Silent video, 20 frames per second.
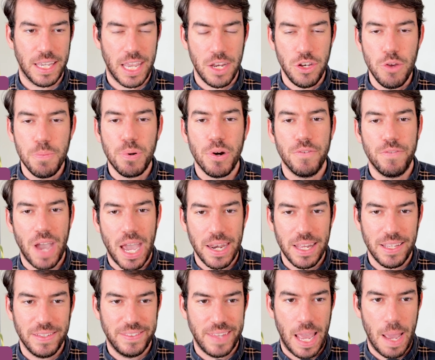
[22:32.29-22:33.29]
can you
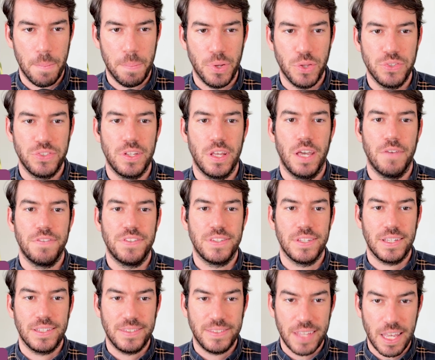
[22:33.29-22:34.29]
provide examples of
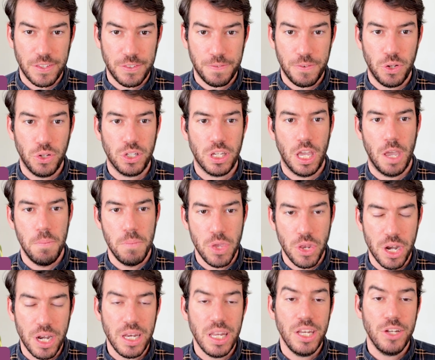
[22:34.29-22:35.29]
successful
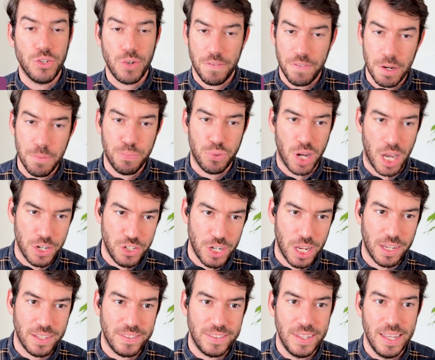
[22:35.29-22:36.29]
community-driven
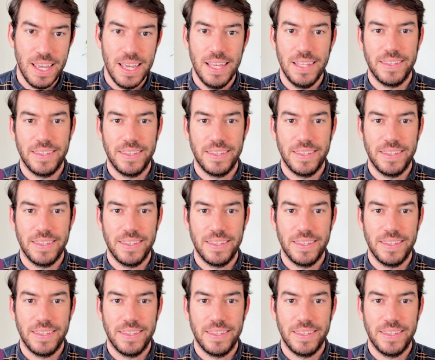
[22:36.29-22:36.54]
projects